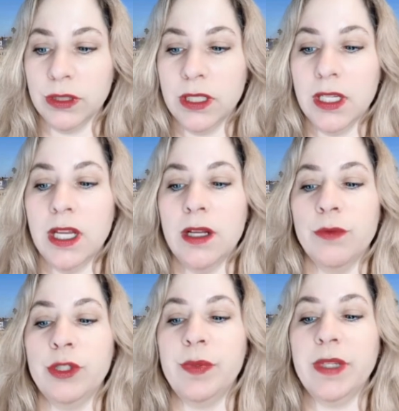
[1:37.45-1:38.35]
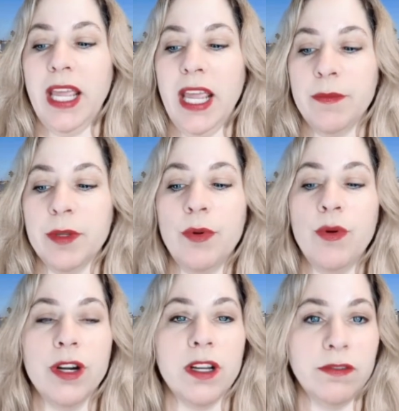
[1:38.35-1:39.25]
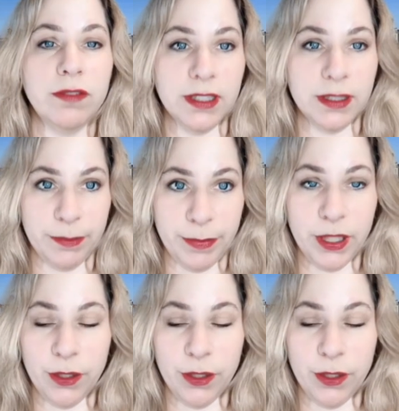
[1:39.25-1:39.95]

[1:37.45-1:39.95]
which became the port of Ballona.